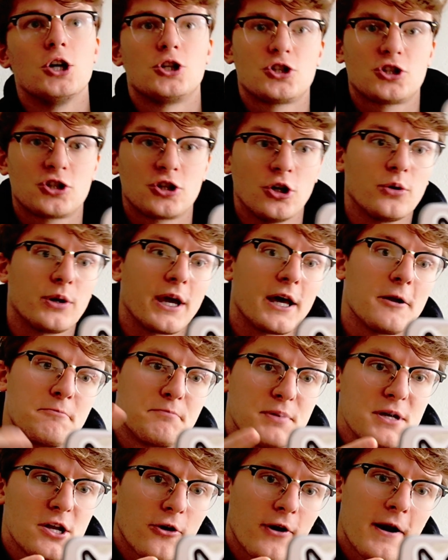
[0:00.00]
just go get a
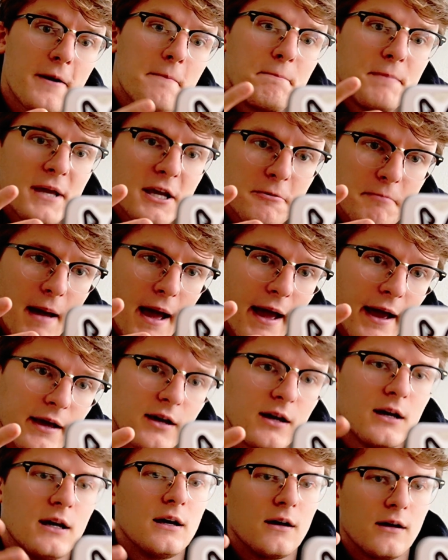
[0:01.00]
beer and a Big
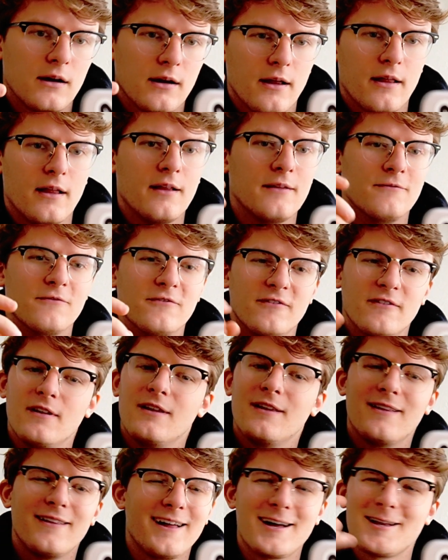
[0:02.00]
Mac. And
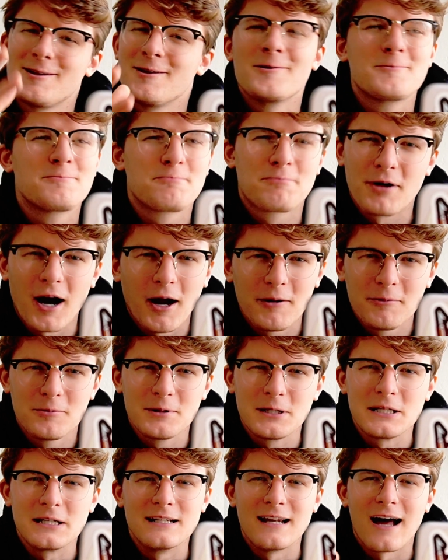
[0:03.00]

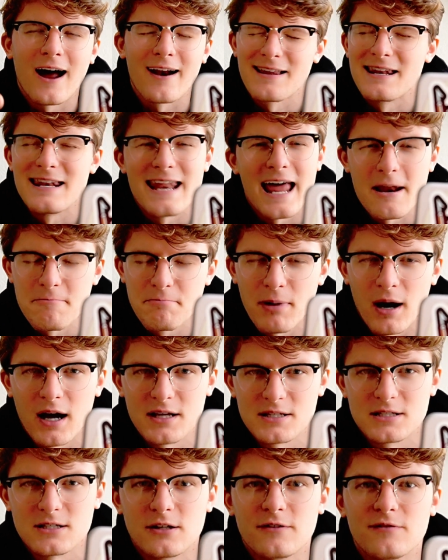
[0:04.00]
probably not a net
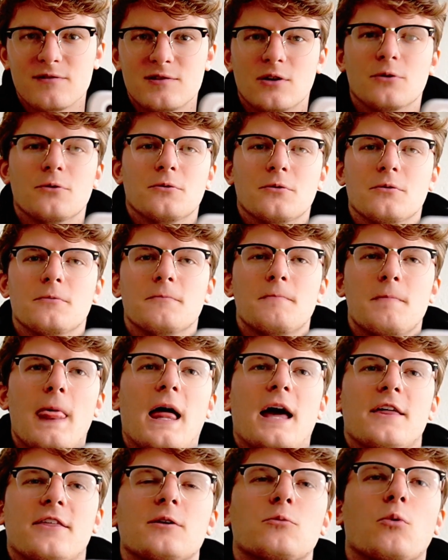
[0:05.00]
positive. So
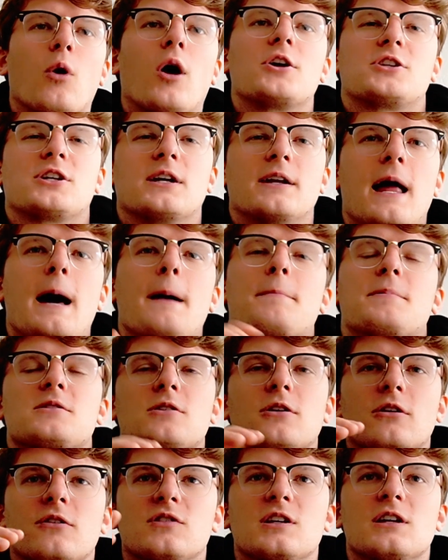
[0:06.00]
I think watching an
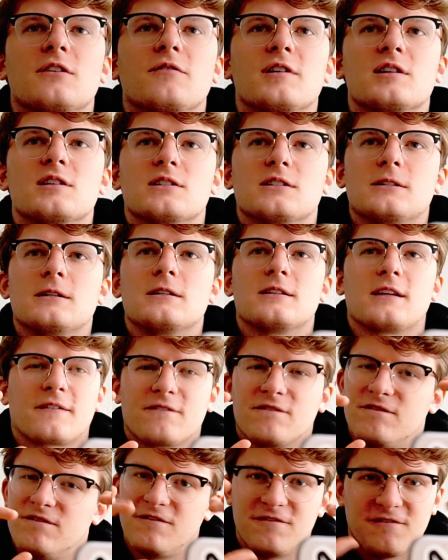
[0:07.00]
episode of TV is like
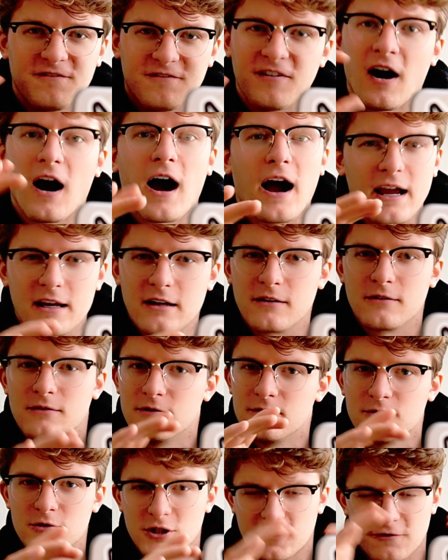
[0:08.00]
fine,
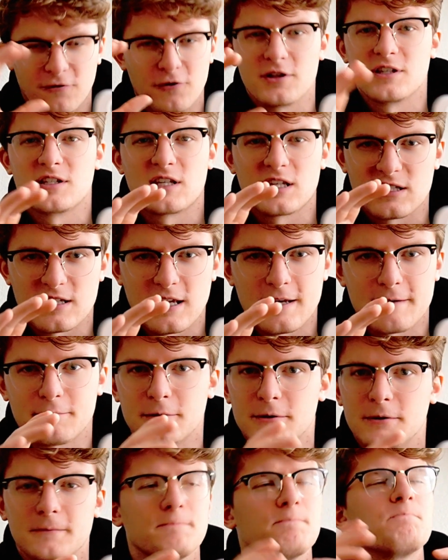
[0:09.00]
just for this
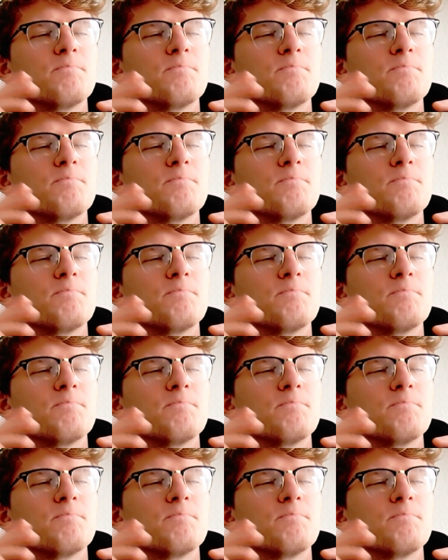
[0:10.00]
example.